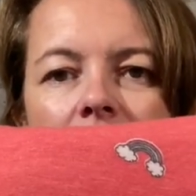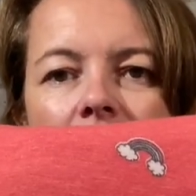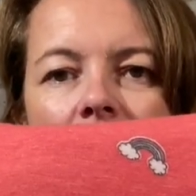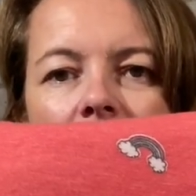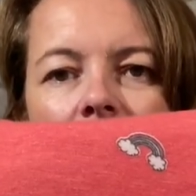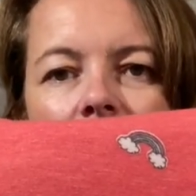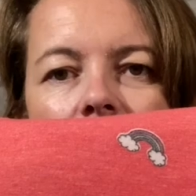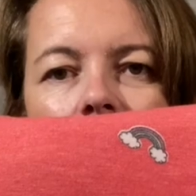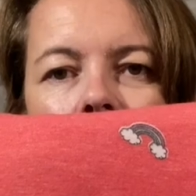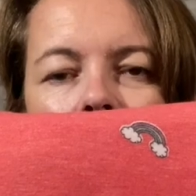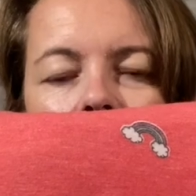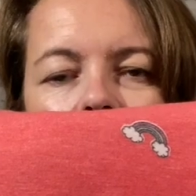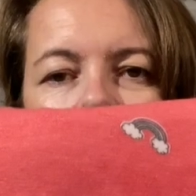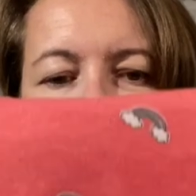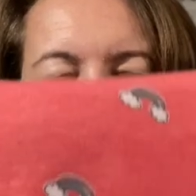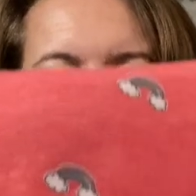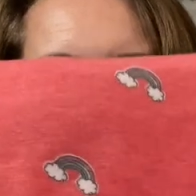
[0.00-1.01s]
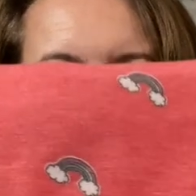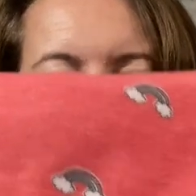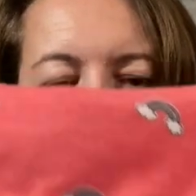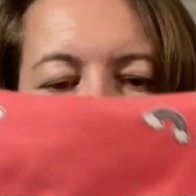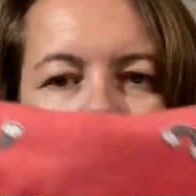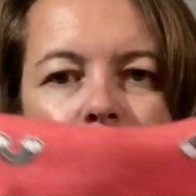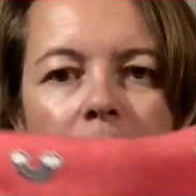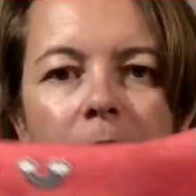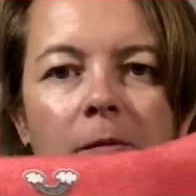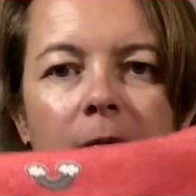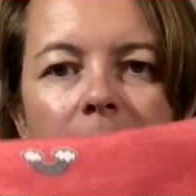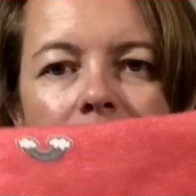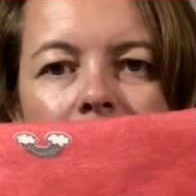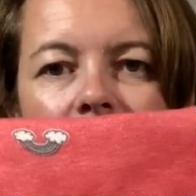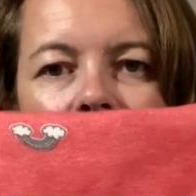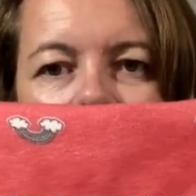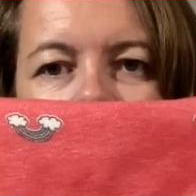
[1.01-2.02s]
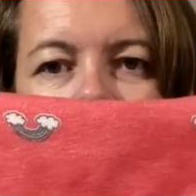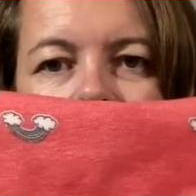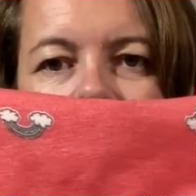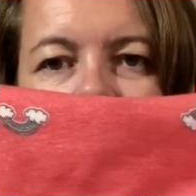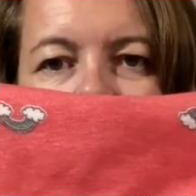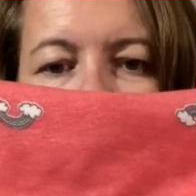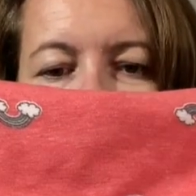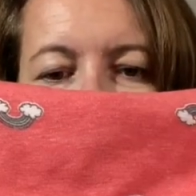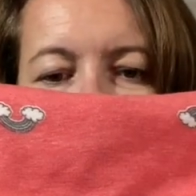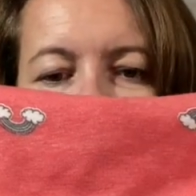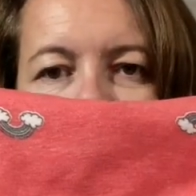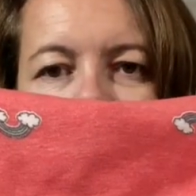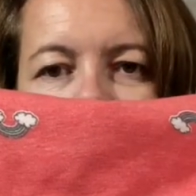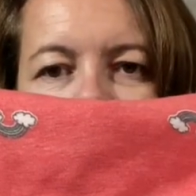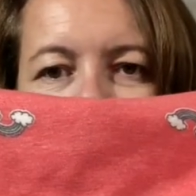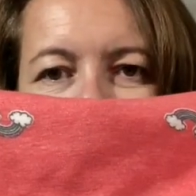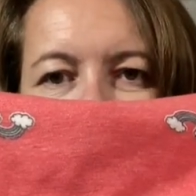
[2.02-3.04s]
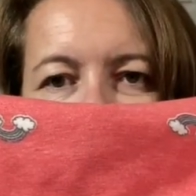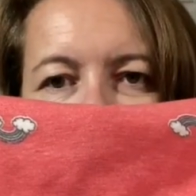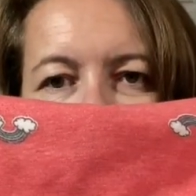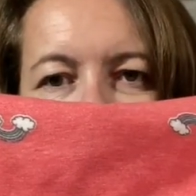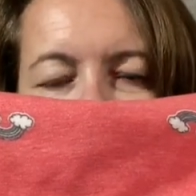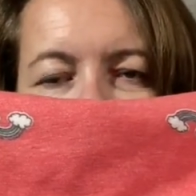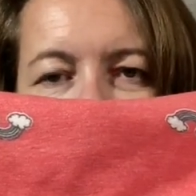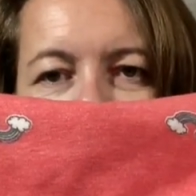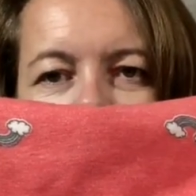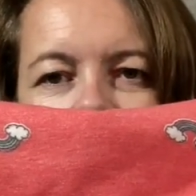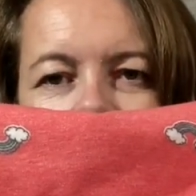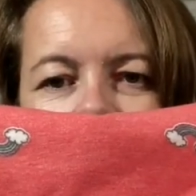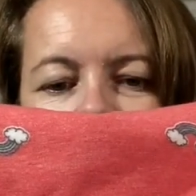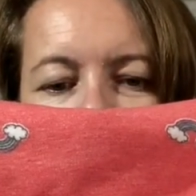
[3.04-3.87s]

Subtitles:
And this will probably be some form of t-shirt.